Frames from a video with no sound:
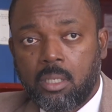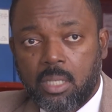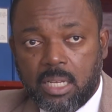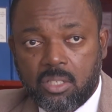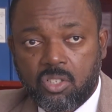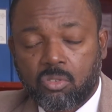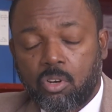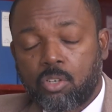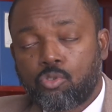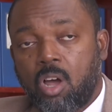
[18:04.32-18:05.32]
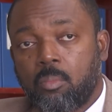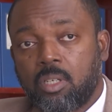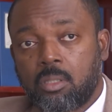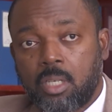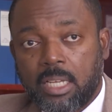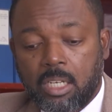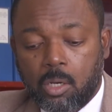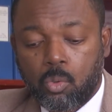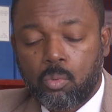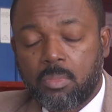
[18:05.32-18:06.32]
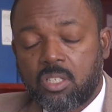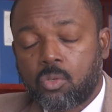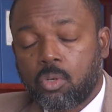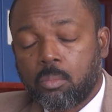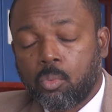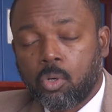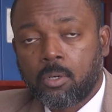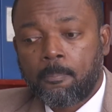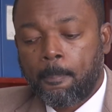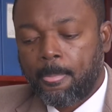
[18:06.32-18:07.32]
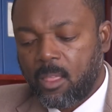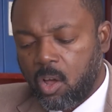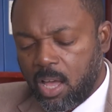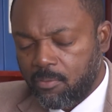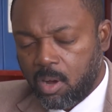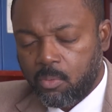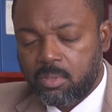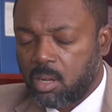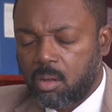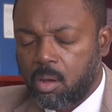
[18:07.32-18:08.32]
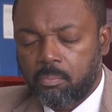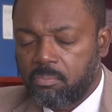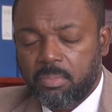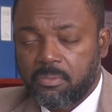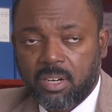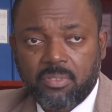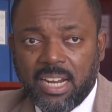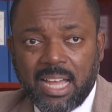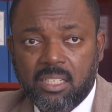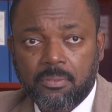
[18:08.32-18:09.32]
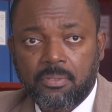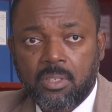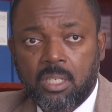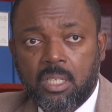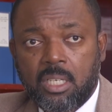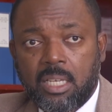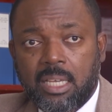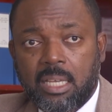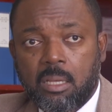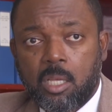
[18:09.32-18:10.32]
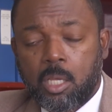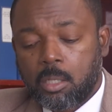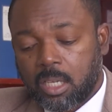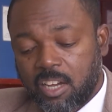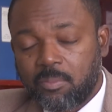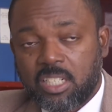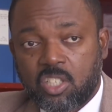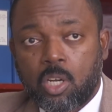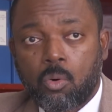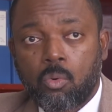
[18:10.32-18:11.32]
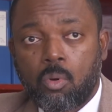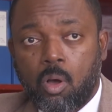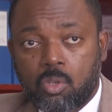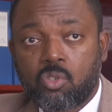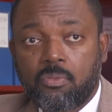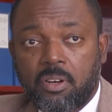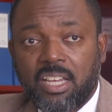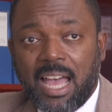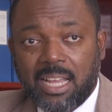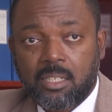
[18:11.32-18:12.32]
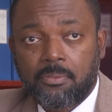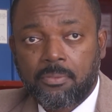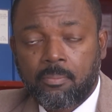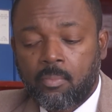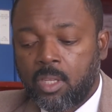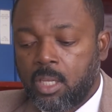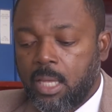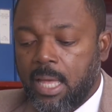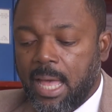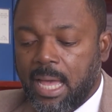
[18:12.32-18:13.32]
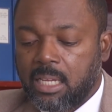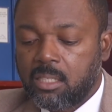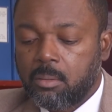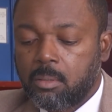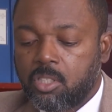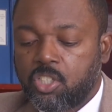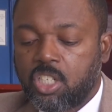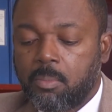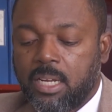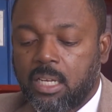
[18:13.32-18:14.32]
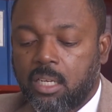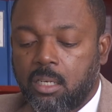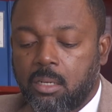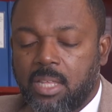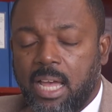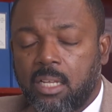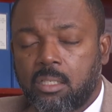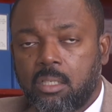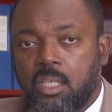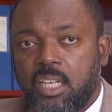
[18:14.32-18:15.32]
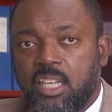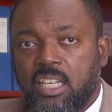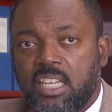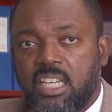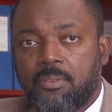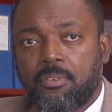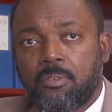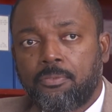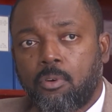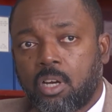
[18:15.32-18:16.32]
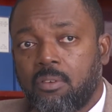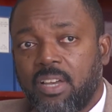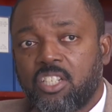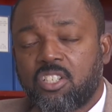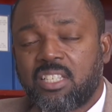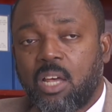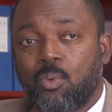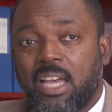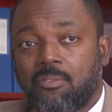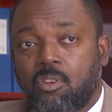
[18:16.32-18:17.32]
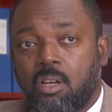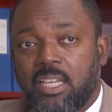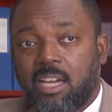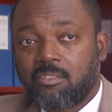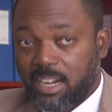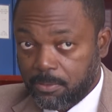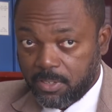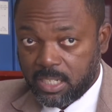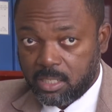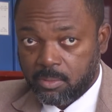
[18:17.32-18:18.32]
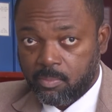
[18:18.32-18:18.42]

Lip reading: then Sir Roy Trotman, and now Miss Tony Moore have all been very, very active. Government is now also very active, and she made it clear that even for conventions that we have not yet ratified,